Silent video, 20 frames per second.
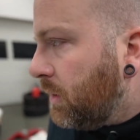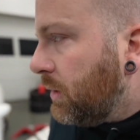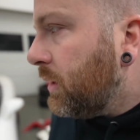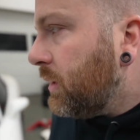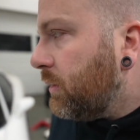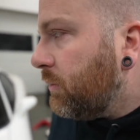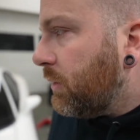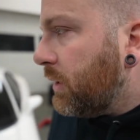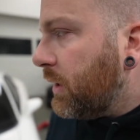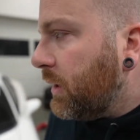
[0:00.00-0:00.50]

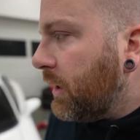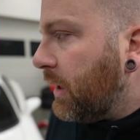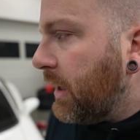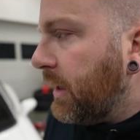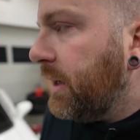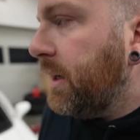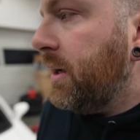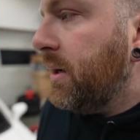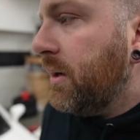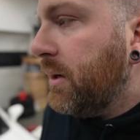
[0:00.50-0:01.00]
Anyway,
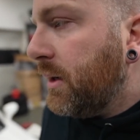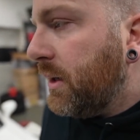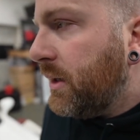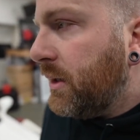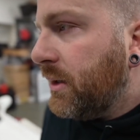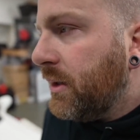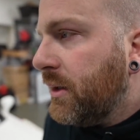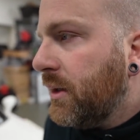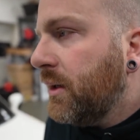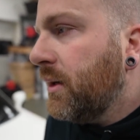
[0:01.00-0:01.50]

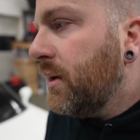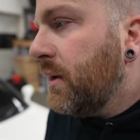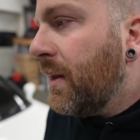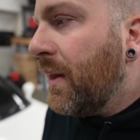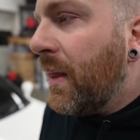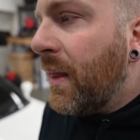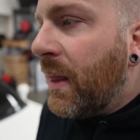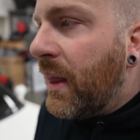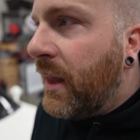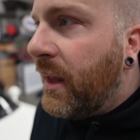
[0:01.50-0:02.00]
I
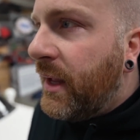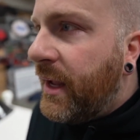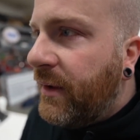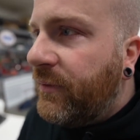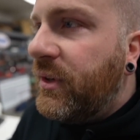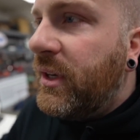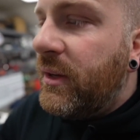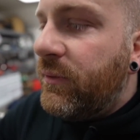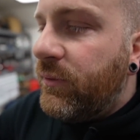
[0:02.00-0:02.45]
have to